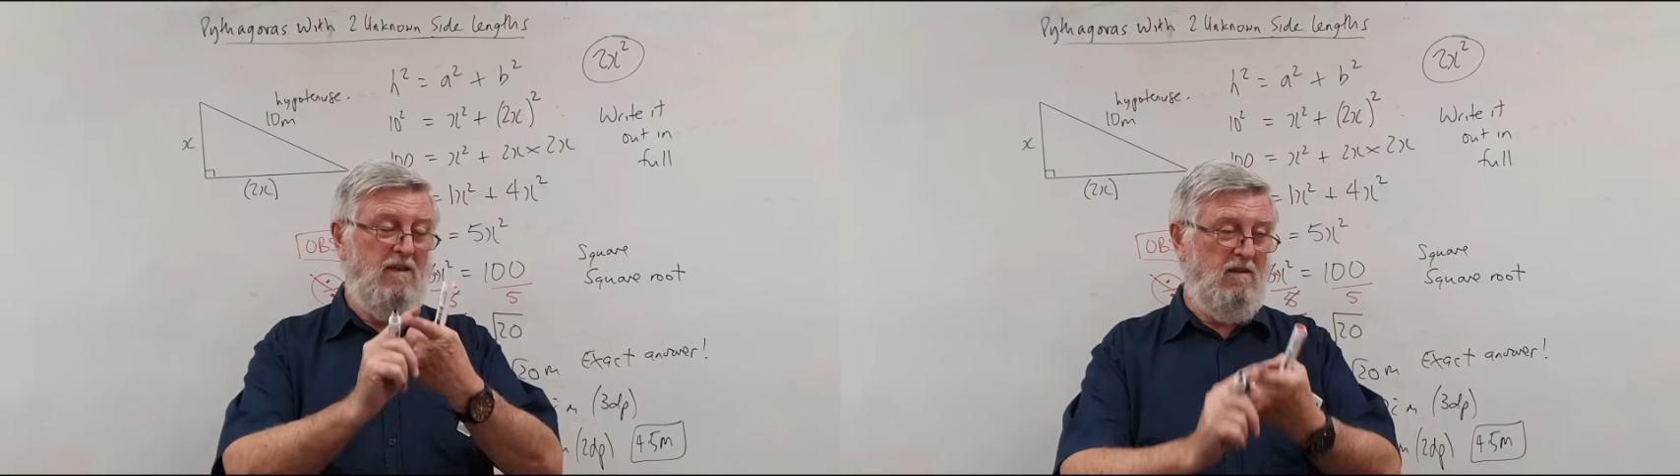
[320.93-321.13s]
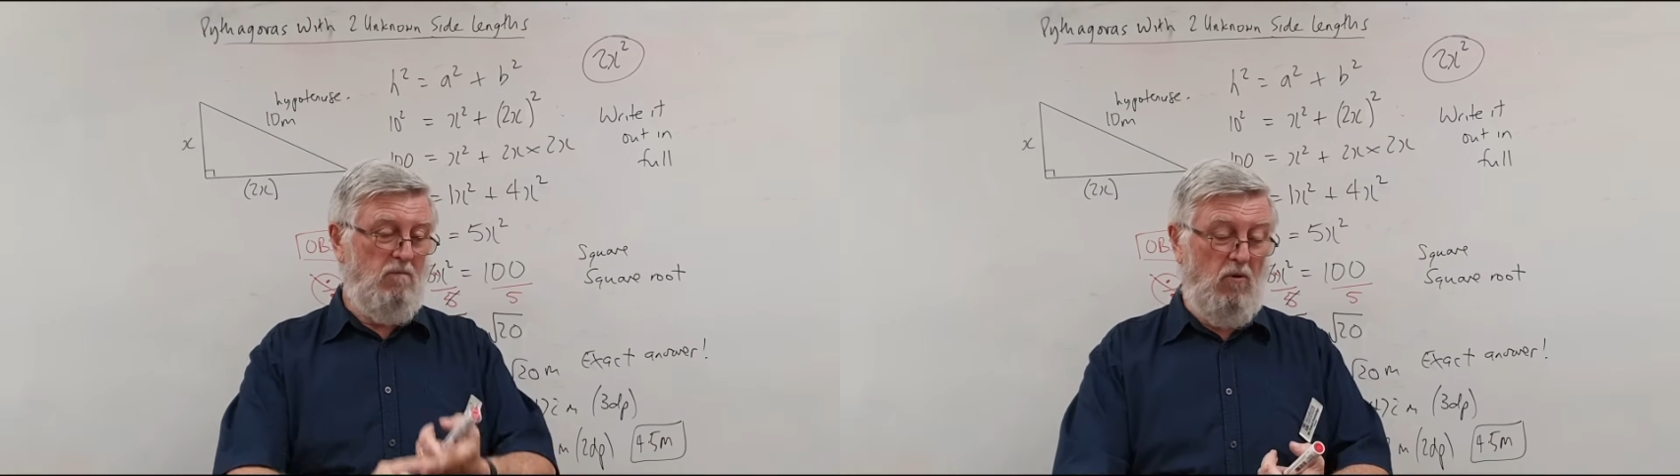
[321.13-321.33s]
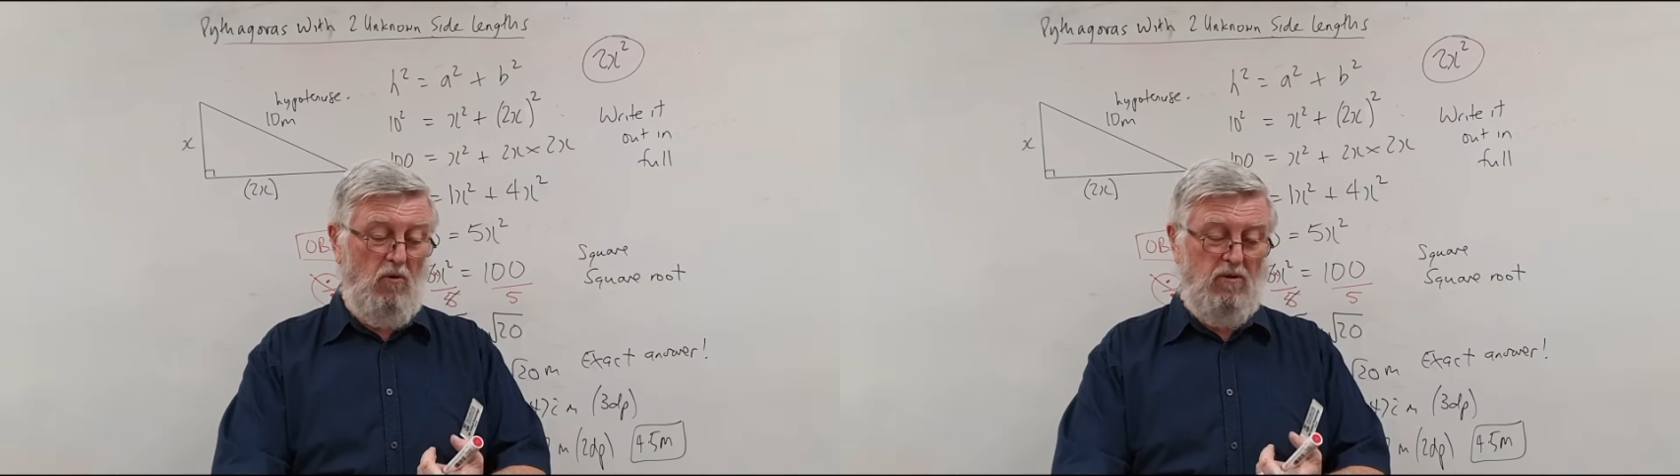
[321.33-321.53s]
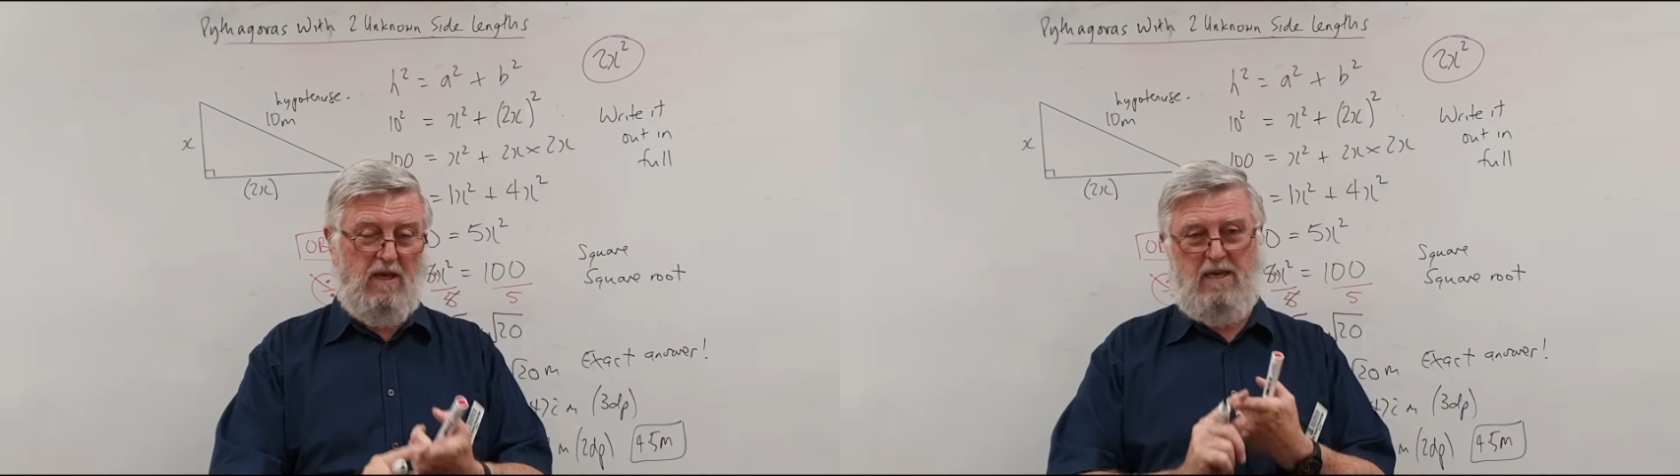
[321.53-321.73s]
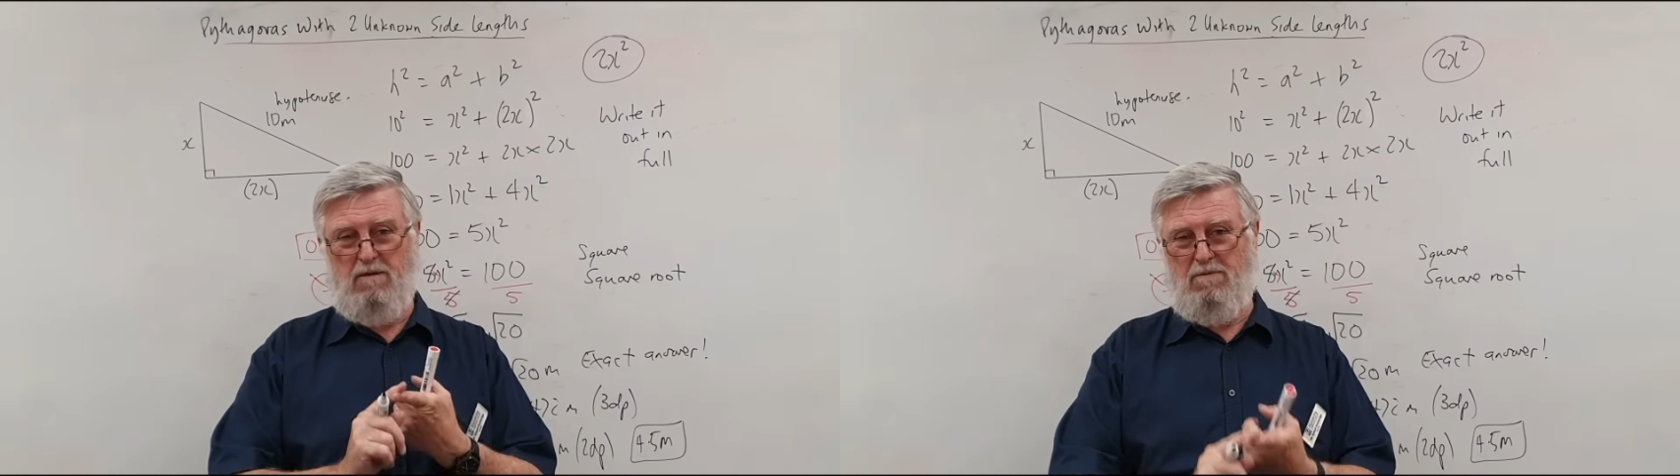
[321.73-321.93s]
the more
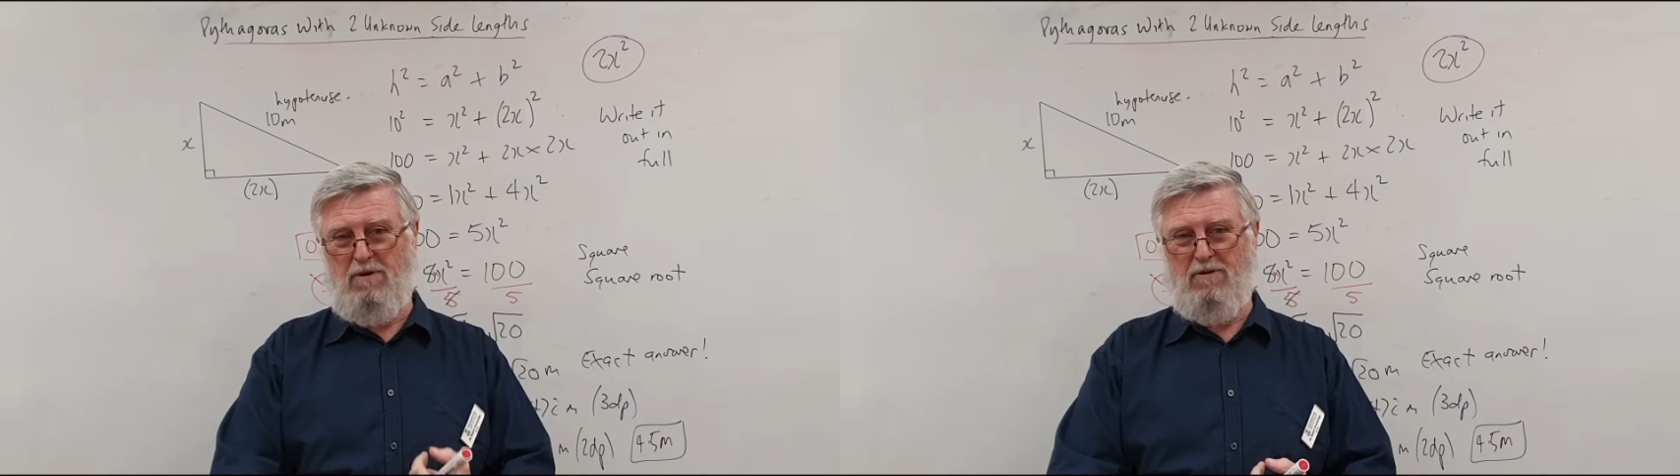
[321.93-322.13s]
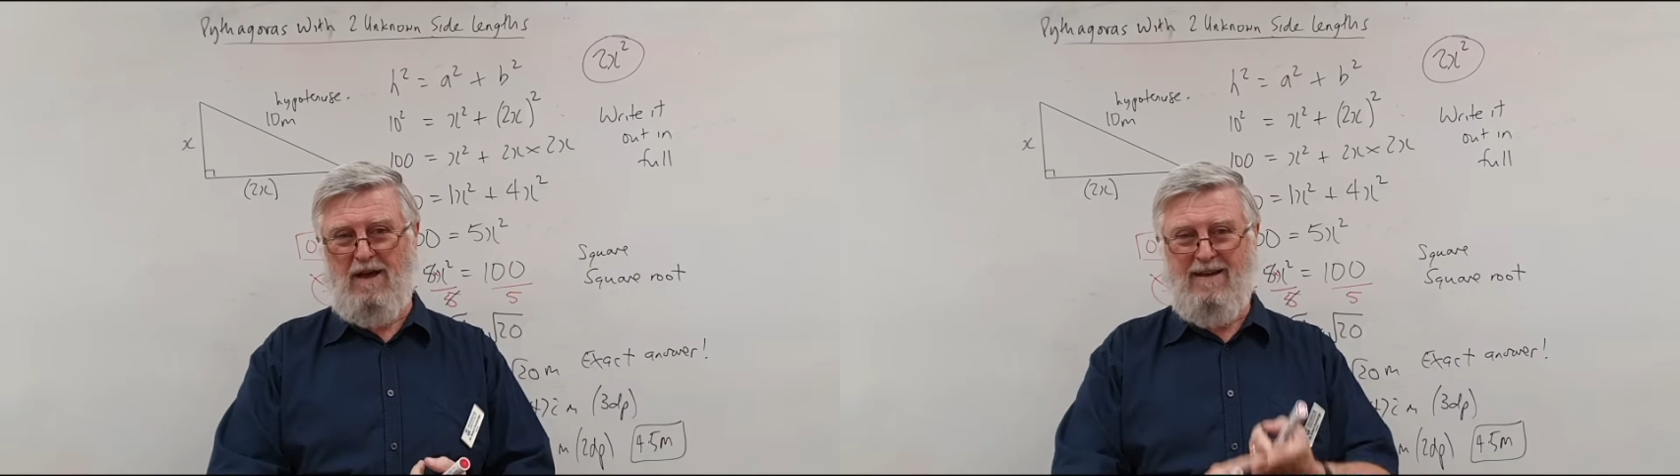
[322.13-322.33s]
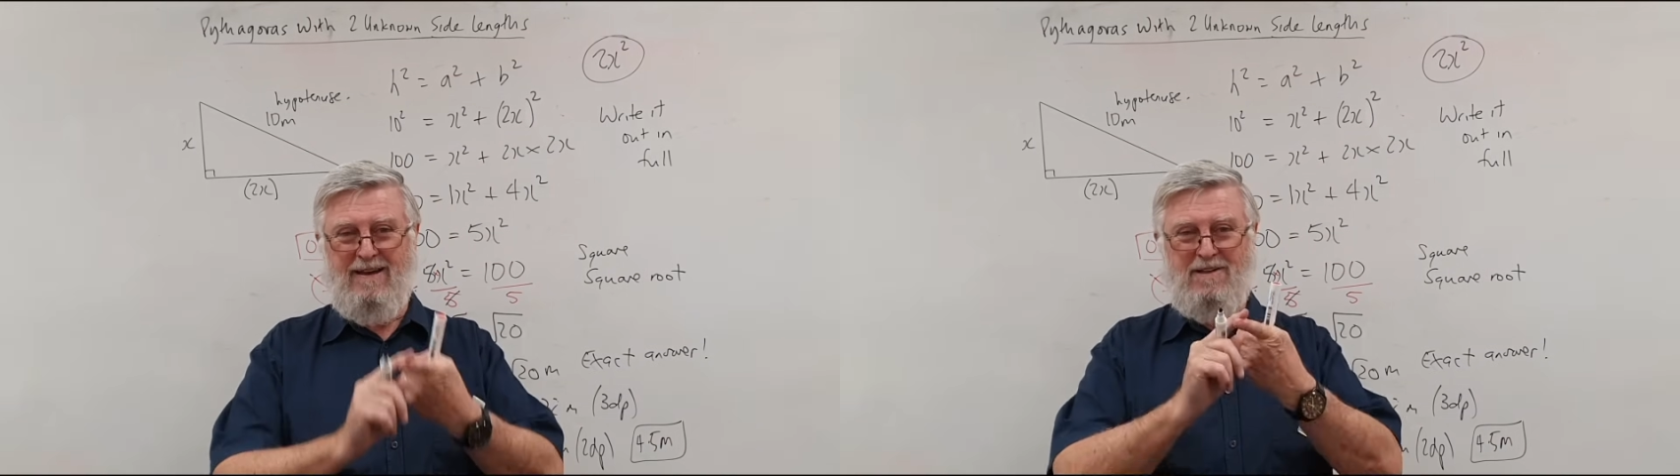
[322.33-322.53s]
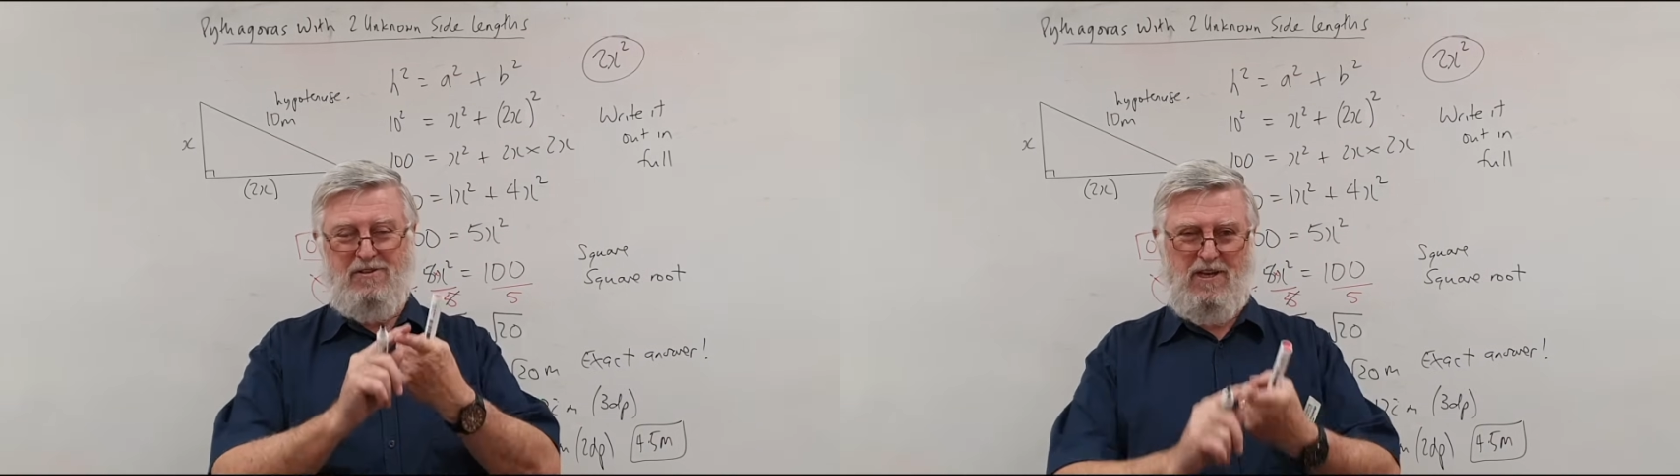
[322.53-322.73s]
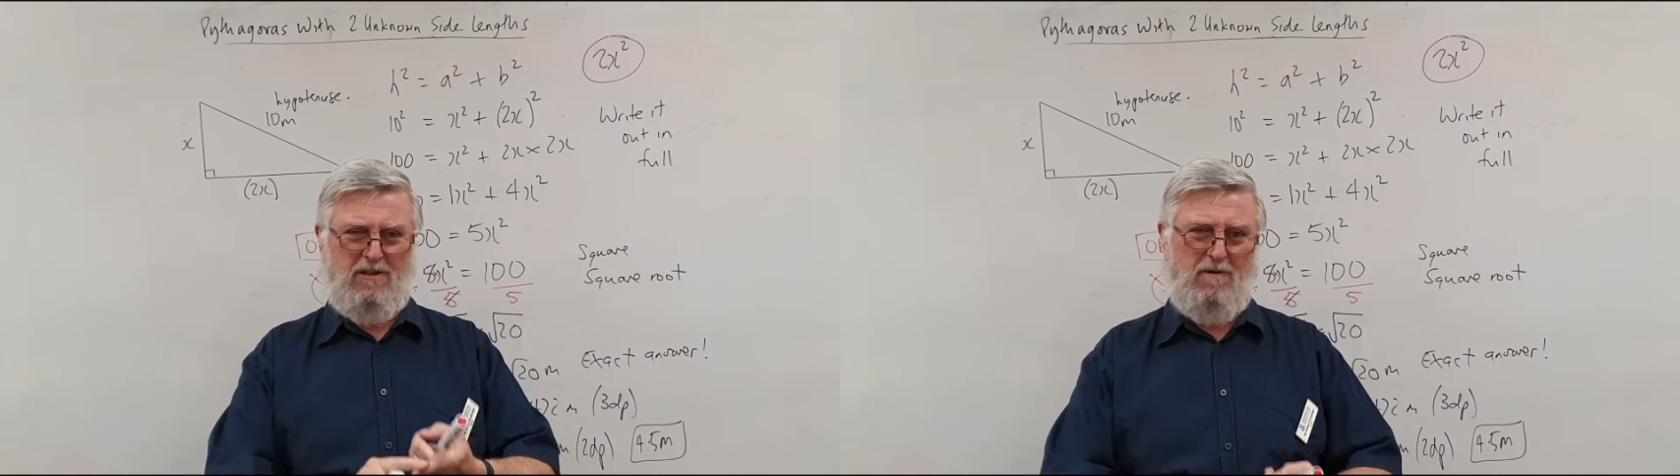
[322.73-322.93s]
the computer
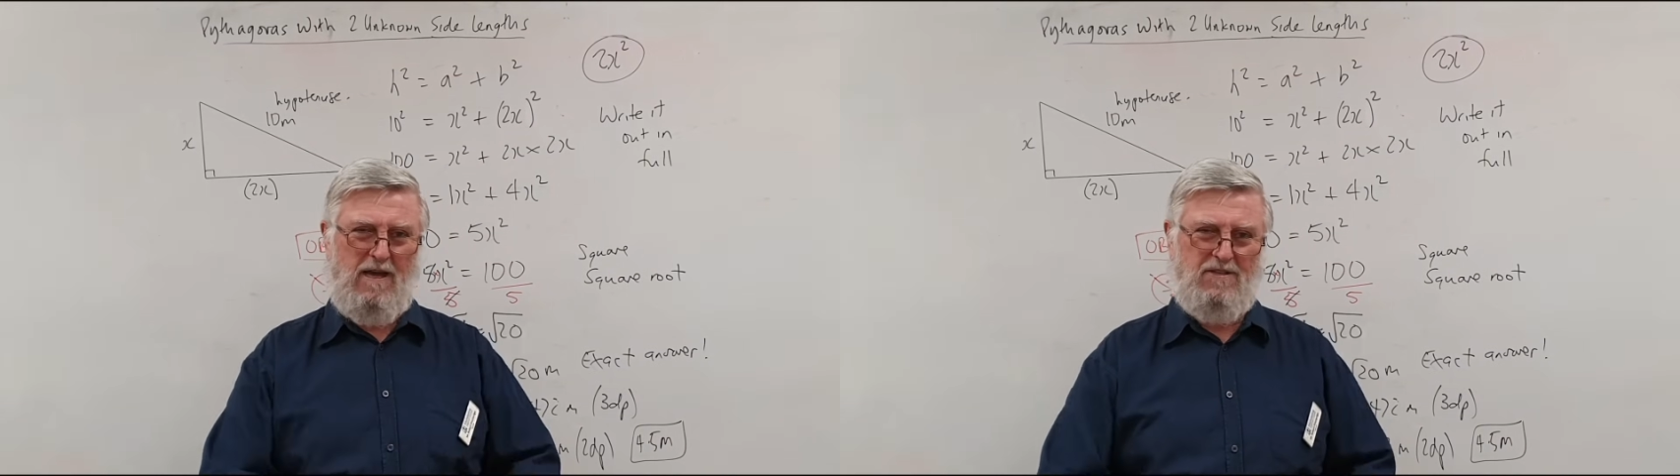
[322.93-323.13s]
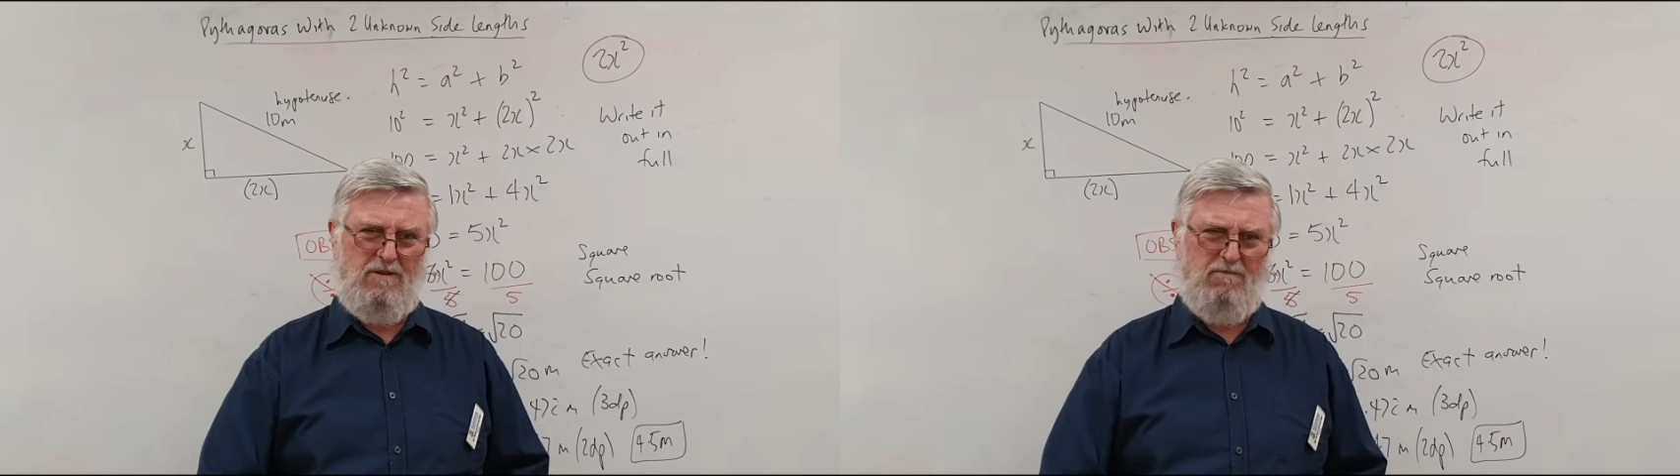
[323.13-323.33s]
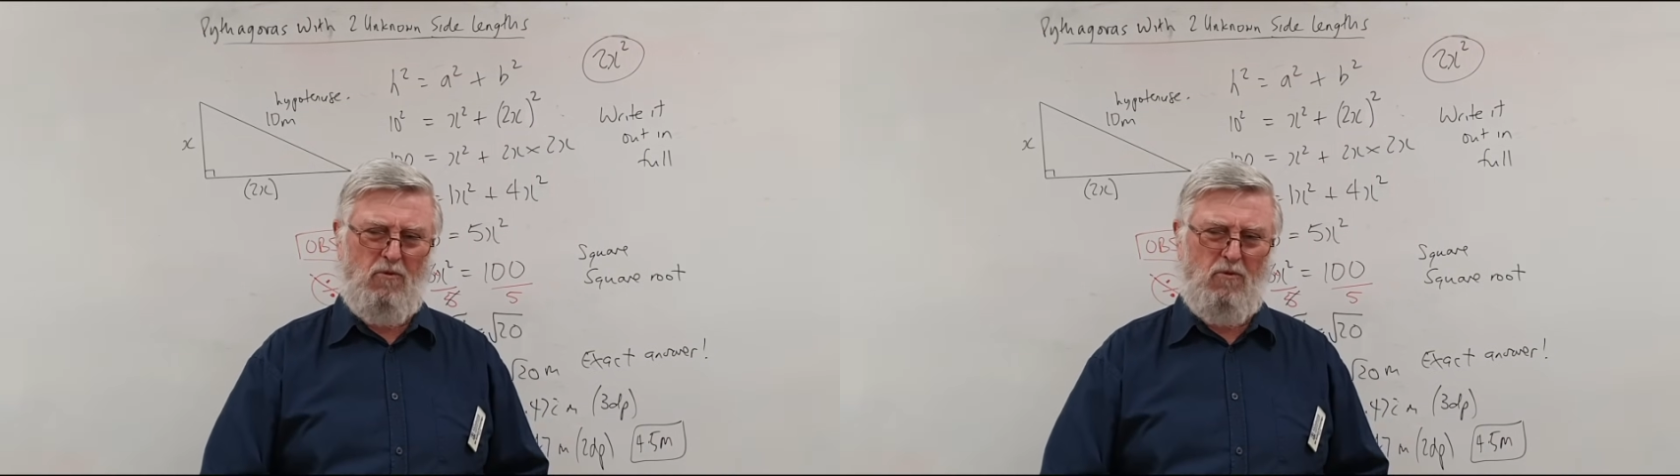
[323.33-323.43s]
generates it,